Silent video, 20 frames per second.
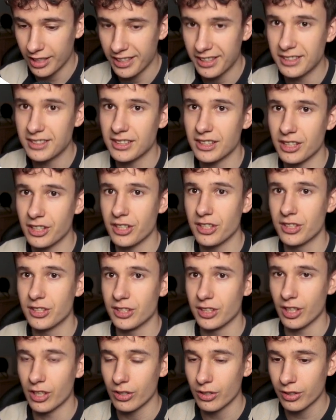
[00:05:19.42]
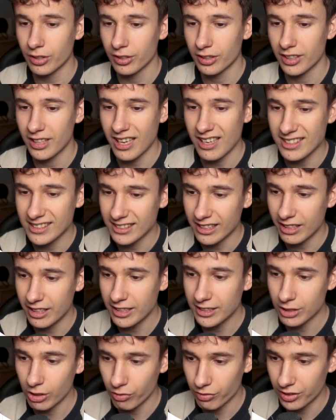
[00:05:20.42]
is easier than
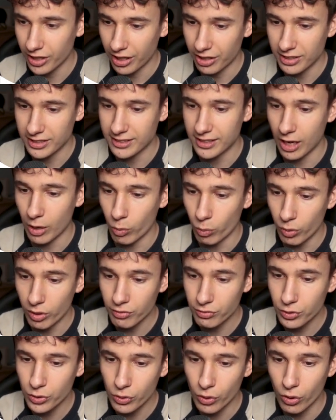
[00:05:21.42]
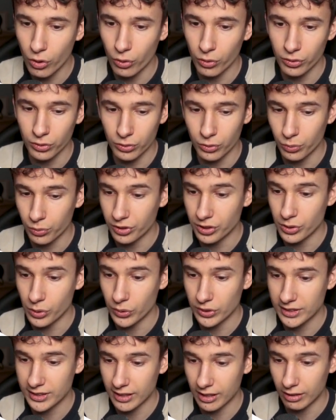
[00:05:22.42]
selling something that is done with you or do it
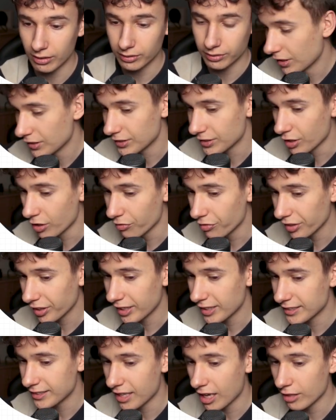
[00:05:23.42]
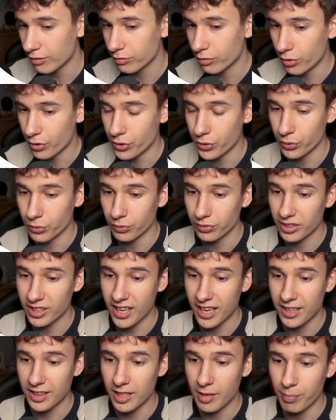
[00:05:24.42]
yourself. If something is done for you,
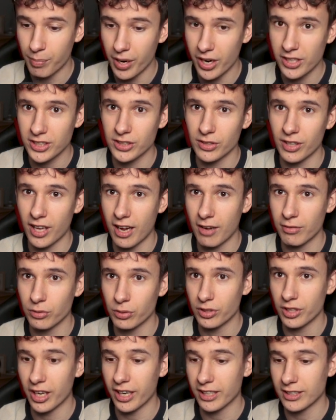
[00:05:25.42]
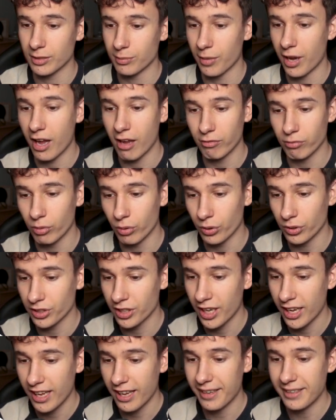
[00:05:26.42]
then the person have to take some effort
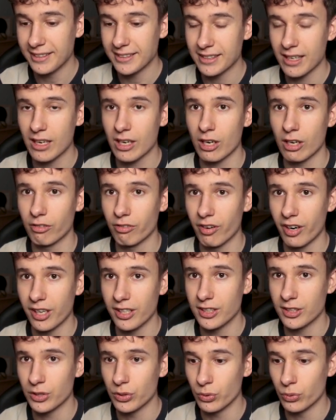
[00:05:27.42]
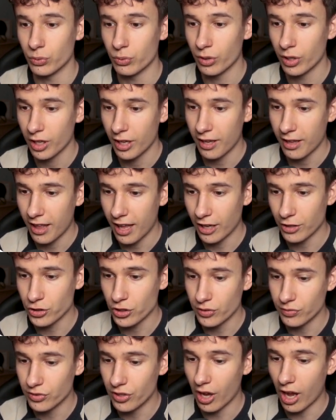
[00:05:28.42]
and sacrifice to
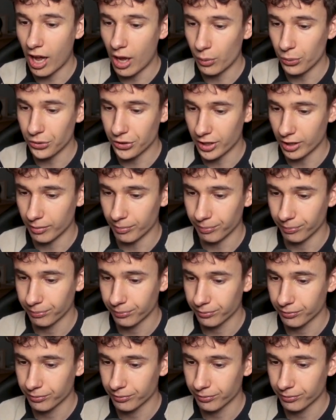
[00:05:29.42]
achieve the outcome.